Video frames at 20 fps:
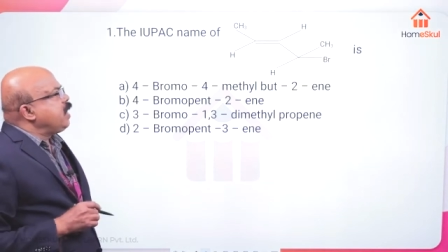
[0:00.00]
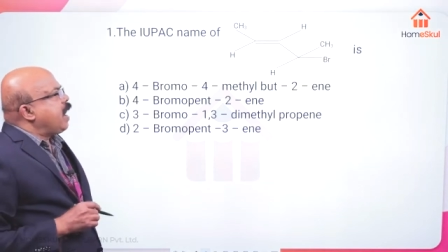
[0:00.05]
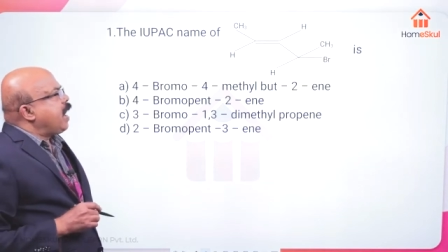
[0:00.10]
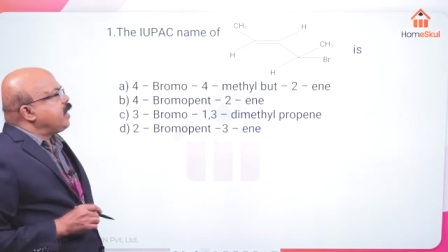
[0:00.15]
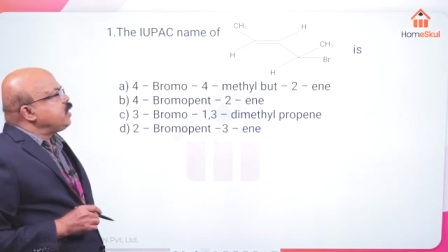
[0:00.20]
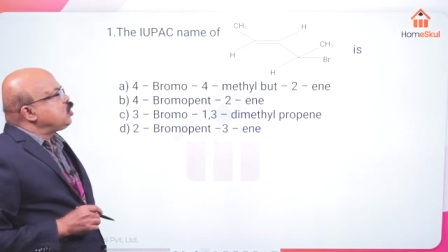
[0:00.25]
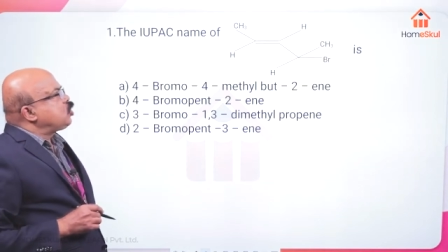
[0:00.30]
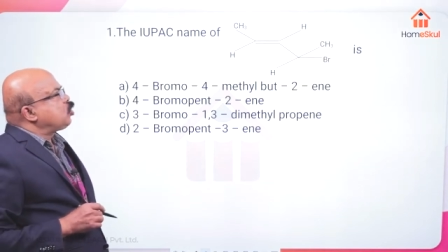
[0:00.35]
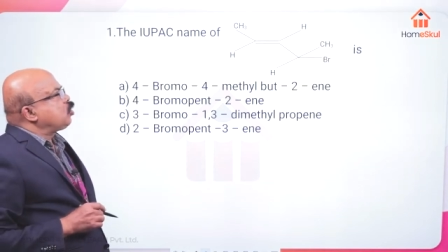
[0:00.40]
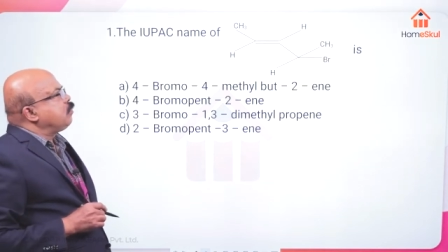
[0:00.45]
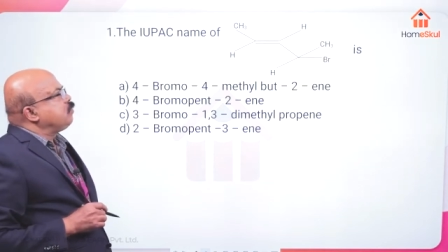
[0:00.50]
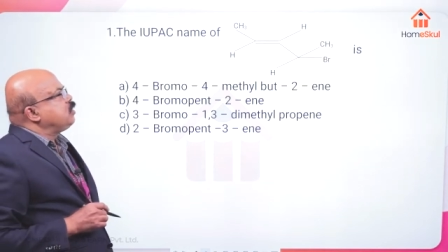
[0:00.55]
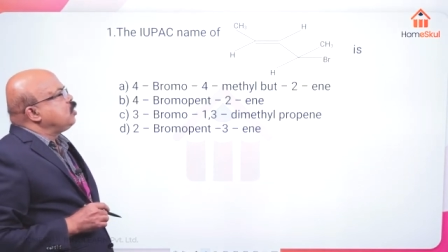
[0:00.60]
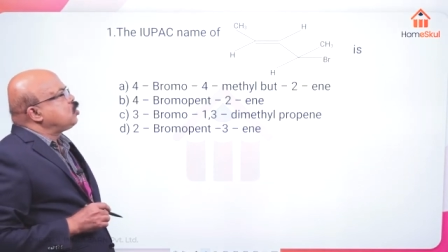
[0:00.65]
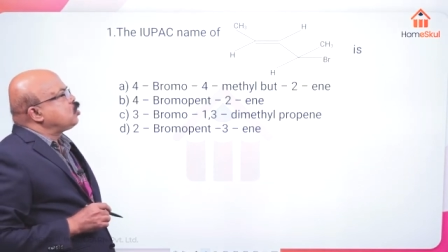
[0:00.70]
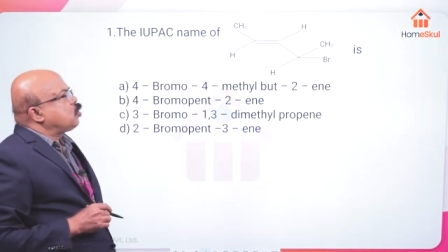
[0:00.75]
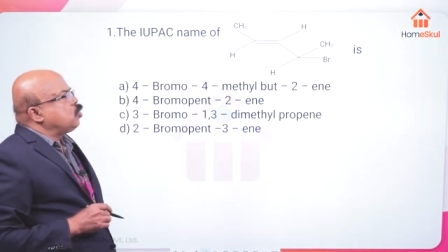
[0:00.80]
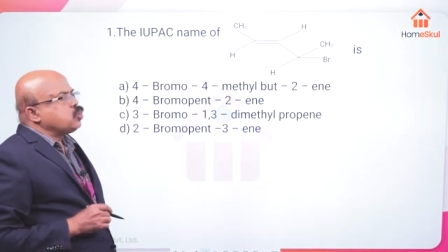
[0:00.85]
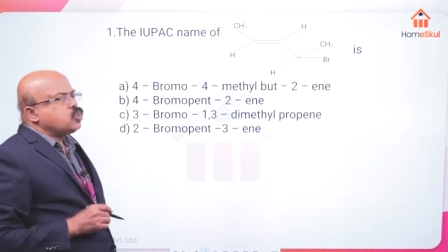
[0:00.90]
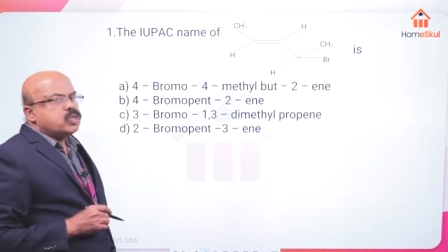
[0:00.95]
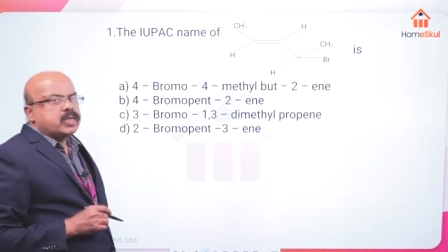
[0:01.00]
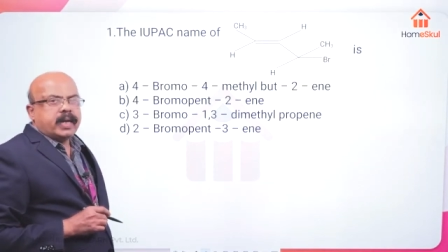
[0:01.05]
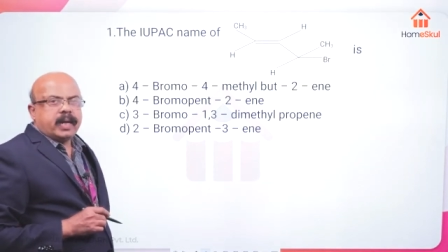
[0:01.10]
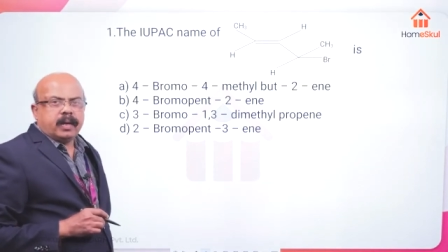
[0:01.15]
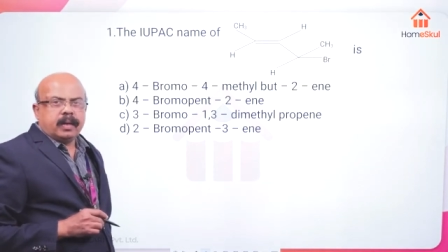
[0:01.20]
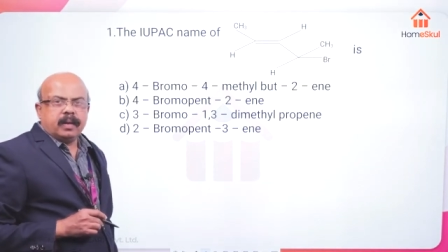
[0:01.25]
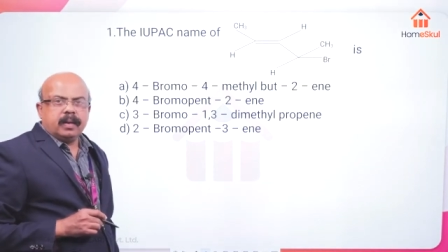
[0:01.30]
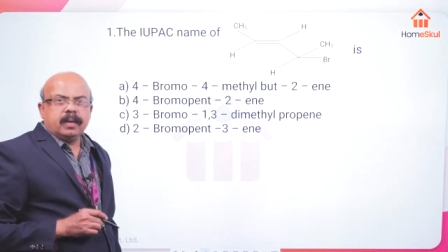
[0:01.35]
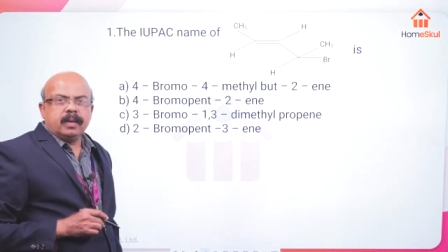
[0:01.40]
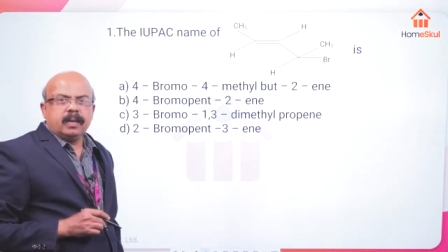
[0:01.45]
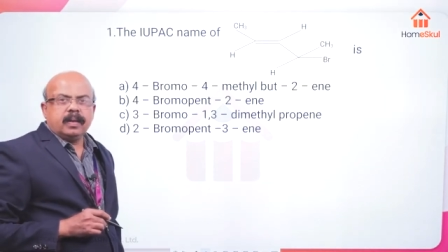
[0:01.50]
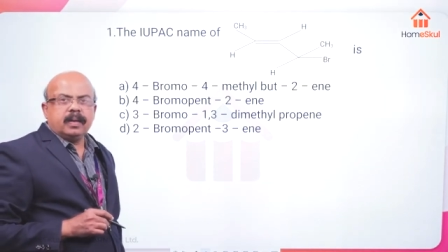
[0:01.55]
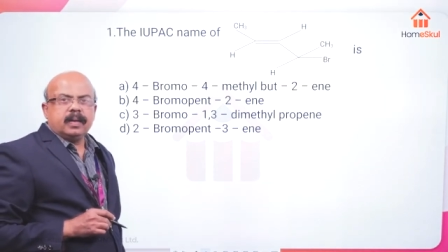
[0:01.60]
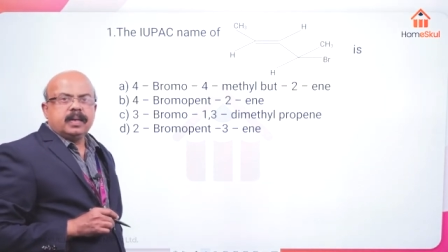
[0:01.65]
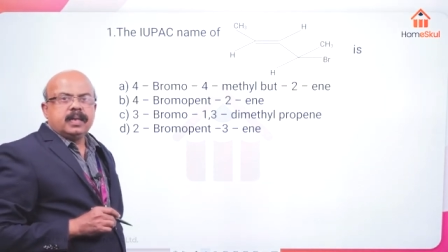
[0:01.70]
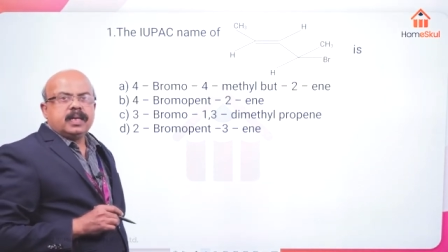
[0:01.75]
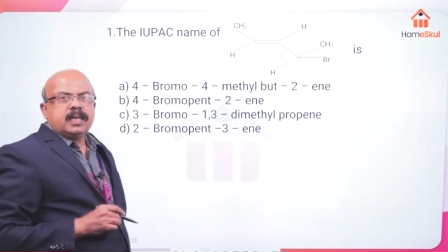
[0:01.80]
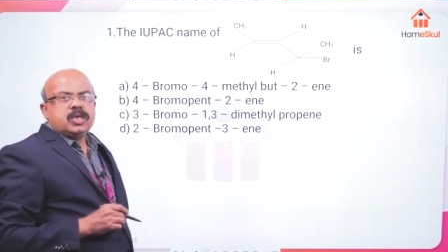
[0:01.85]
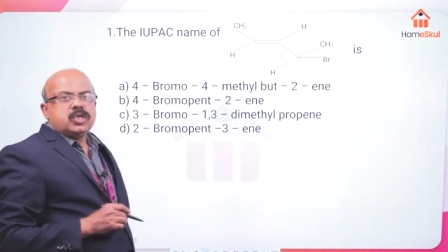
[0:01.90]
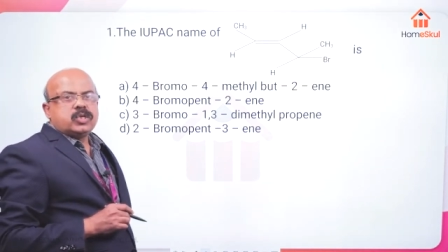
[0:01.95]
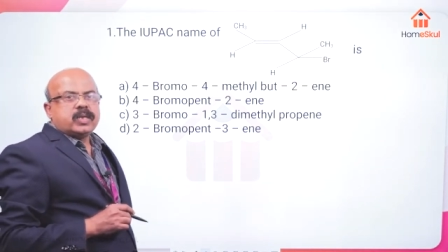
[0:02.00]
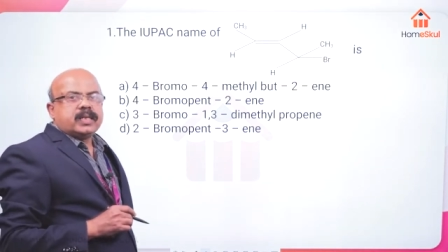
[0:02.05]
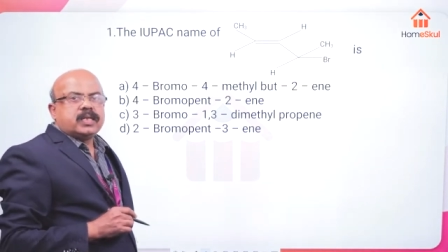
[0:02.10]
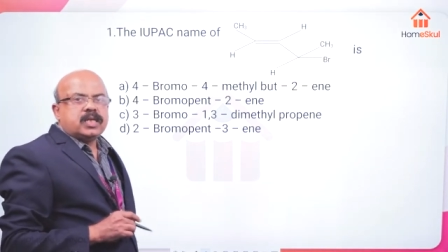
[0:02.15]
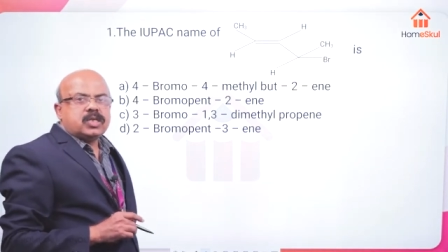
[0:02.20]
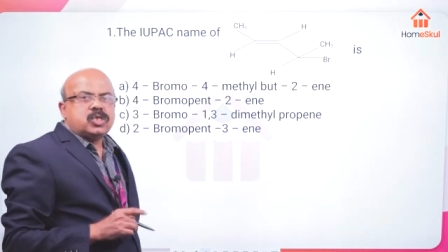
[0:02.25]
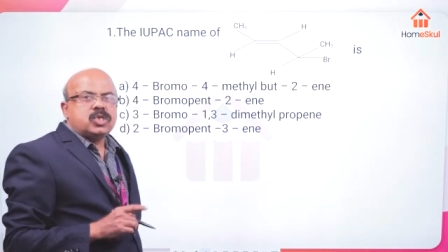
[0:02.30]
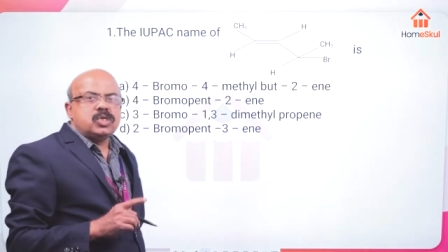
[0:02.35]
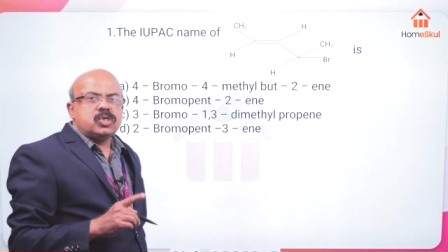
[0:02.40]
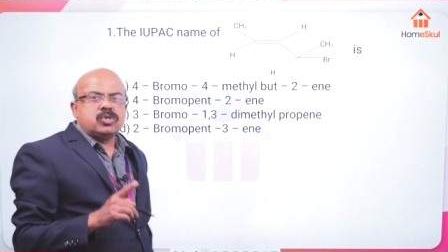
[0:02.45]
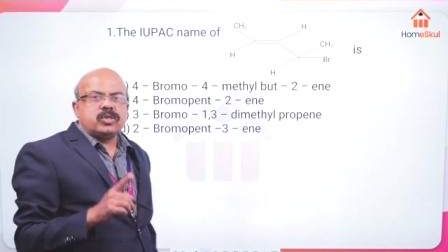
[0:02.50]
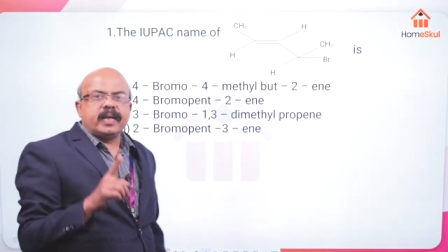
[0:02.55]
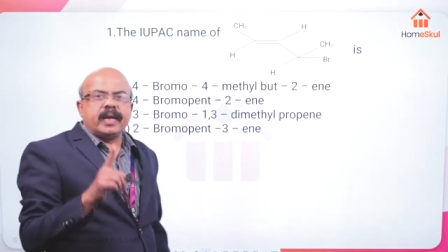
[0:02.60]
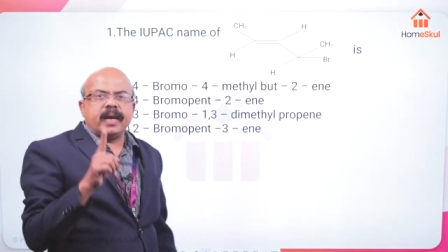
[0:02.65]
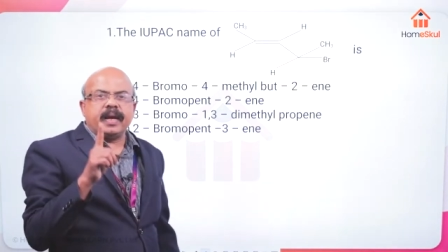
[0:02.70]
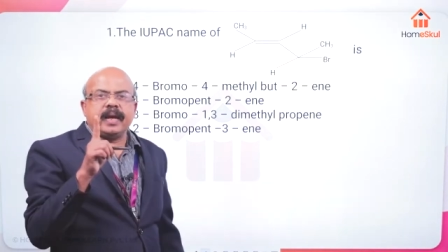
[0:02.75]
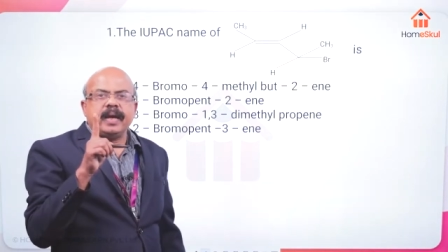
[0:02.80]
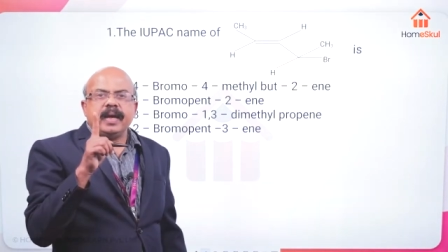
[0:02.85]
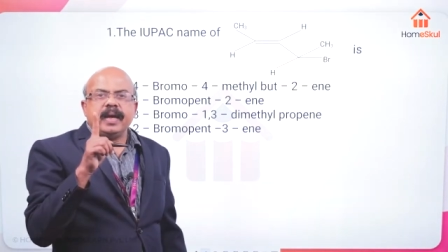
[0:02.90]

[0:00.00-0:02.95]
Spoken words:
answer of this question, so this is a